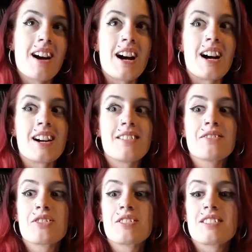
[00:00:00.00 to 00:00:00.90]
I
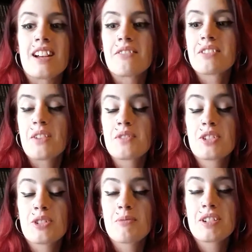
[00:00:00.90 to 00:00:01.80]
was having
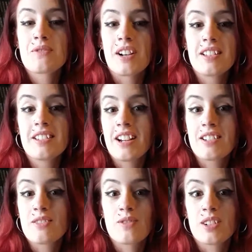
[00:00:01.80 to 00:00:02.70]
so much fun that I
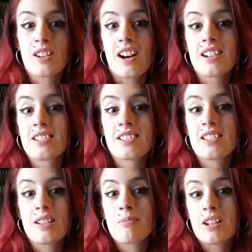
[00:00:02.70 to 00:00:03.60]
just forgot to
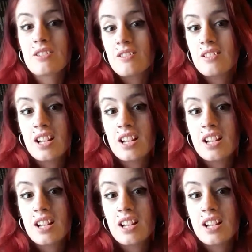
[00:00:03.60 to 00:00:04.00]
take pictures.